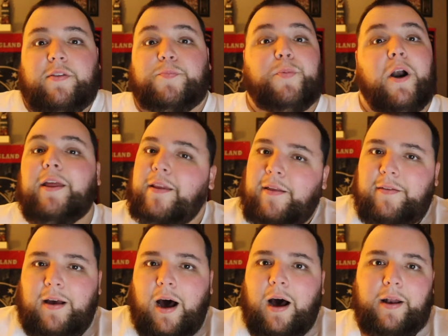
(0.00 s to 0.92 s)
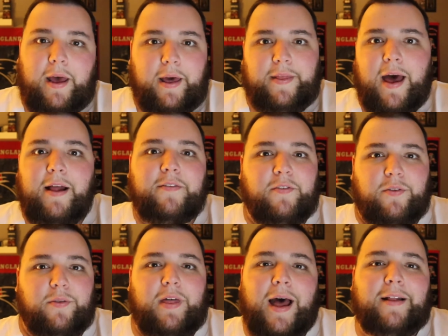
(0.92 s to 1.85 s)
Brady's gone, and that's
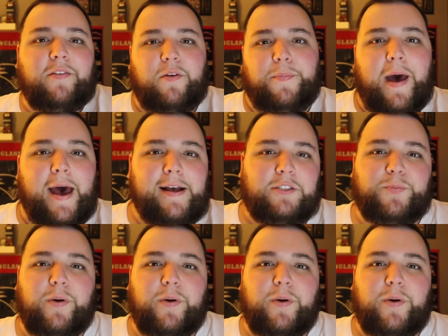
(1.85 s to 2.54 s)
the past.